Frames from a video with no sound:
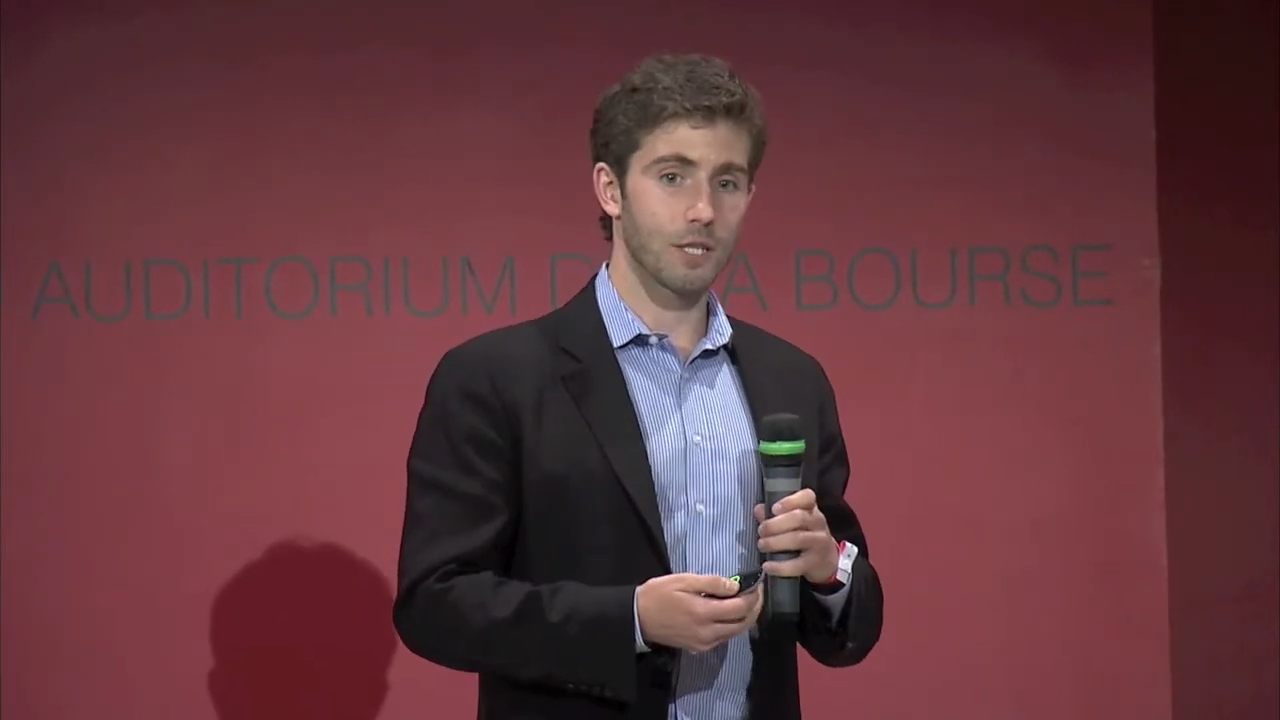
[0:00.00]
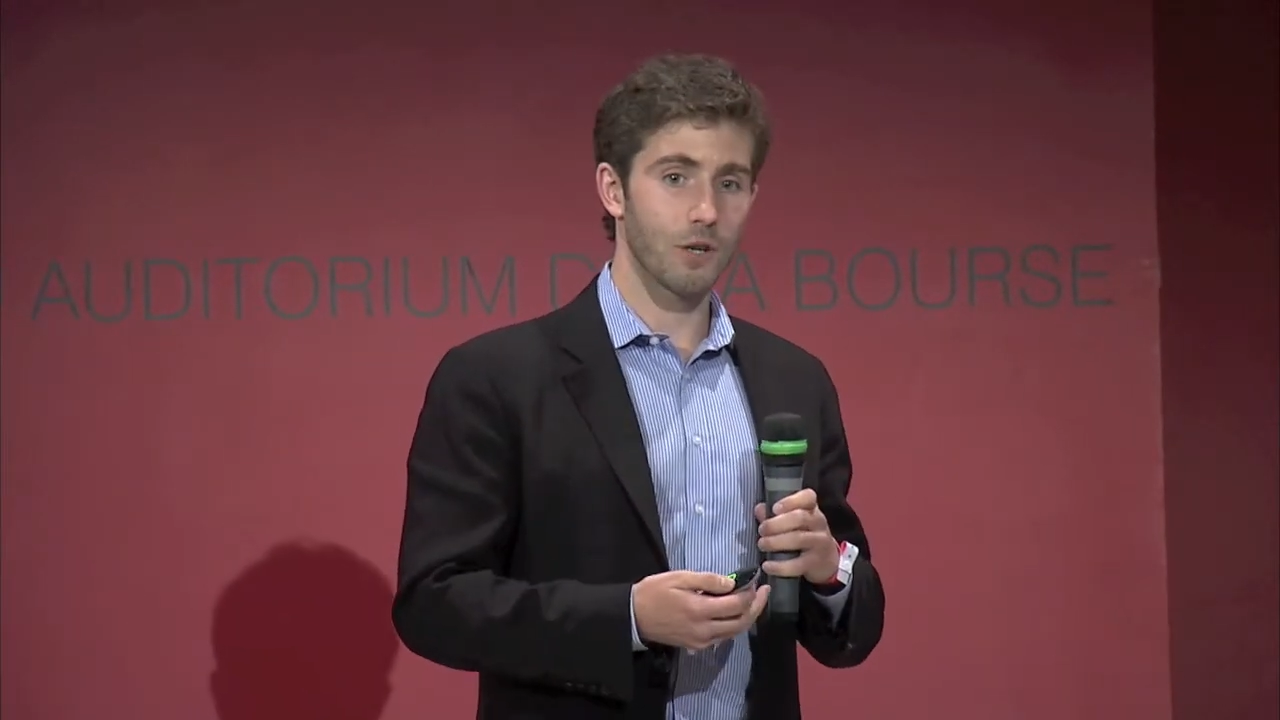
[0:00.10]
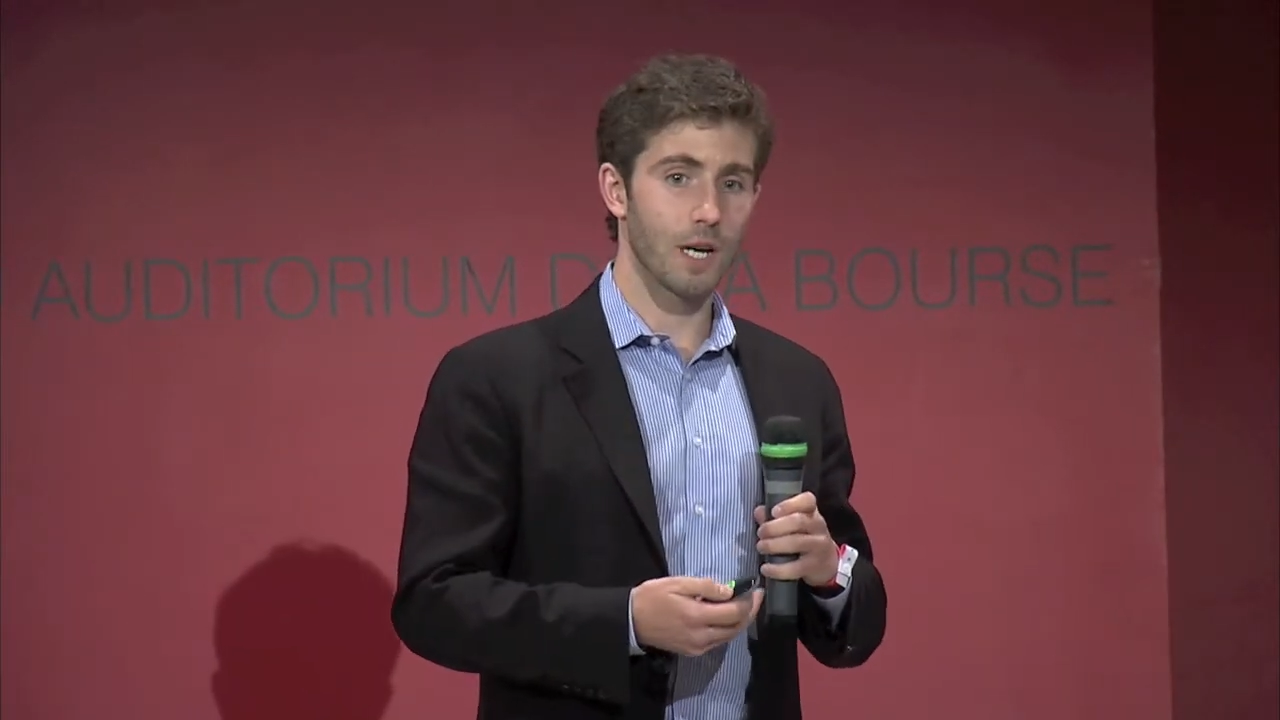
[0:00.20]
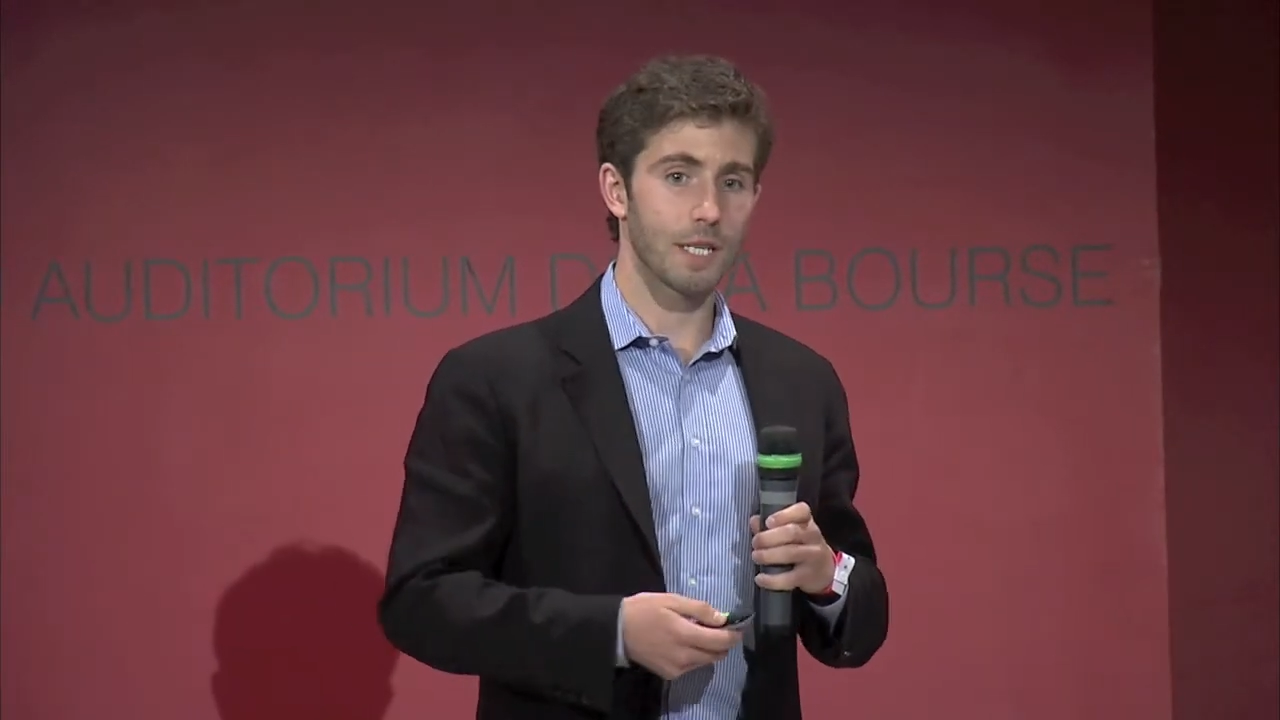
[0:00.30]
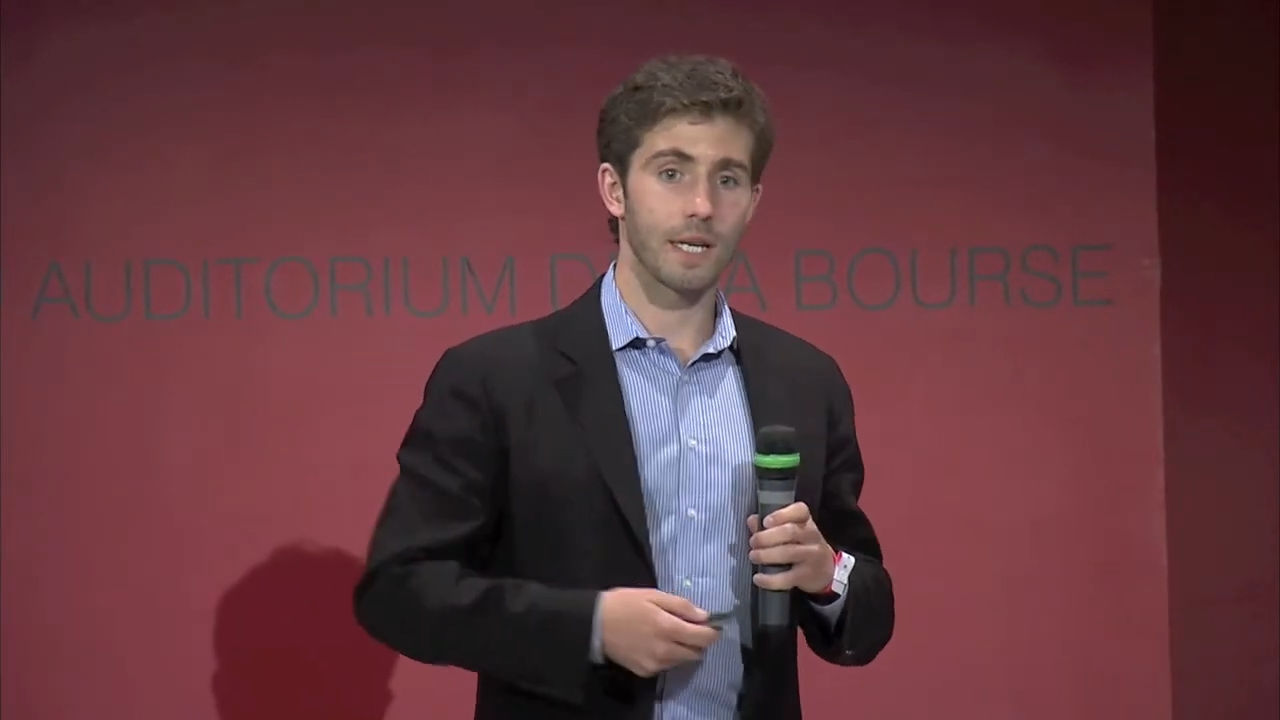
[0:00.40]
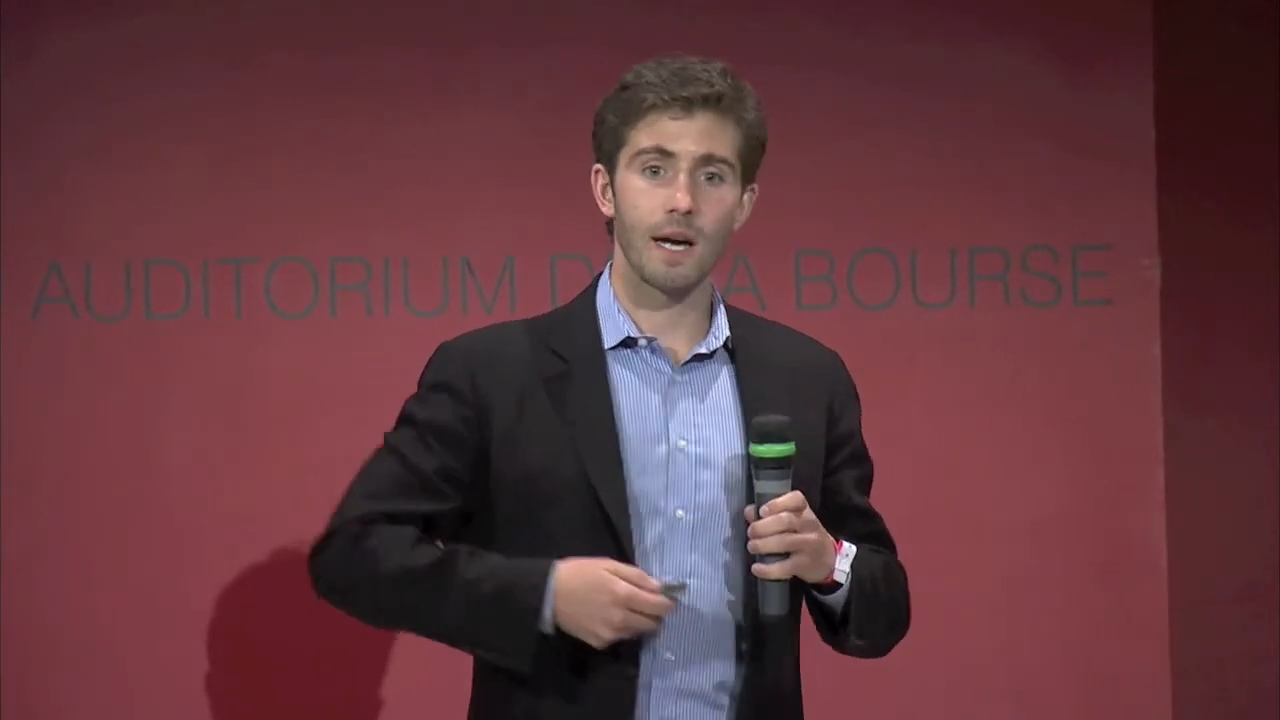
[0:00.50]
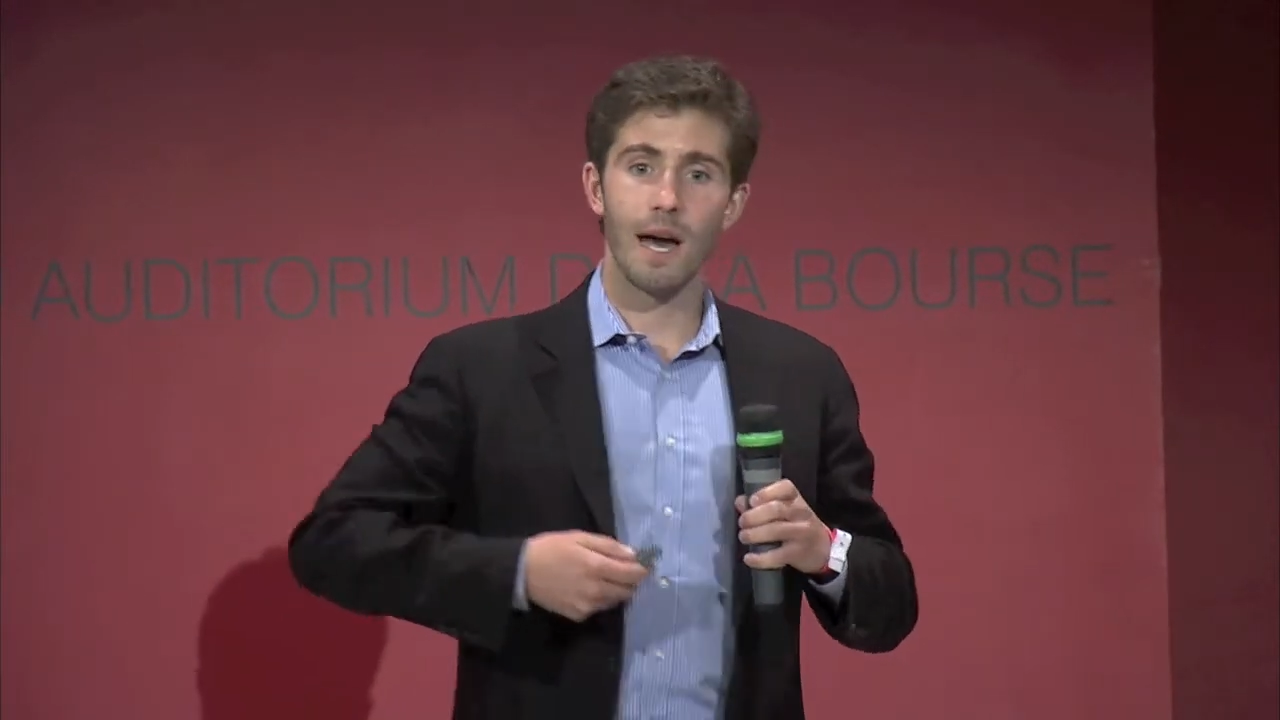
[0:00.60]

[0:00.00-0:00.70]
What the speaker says: strategy.